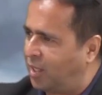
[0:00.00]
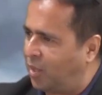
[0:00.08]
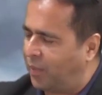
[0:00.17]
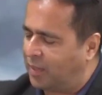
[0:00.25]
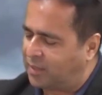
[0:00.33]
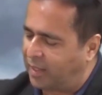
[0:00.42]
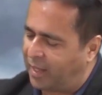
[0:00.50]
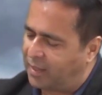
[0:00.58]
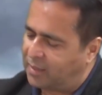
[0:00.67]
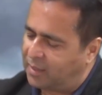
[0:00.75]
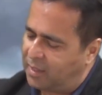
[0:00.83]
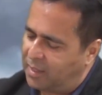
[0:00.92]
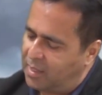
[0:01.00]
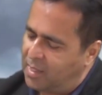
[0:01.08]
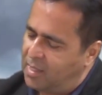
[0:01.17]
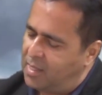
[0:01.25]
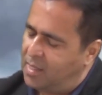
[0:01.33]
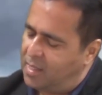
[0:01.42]
that they went to get.
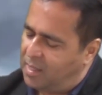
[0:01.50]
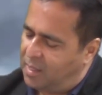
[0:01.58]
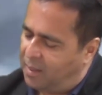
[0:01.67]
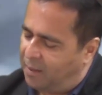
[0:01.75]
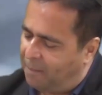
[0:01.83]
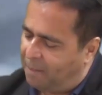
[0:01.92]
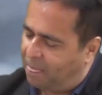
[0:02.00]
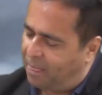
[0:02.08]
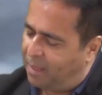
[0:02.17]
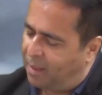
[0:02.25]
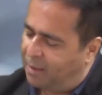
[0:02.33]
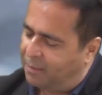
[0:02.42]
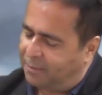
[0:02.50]
But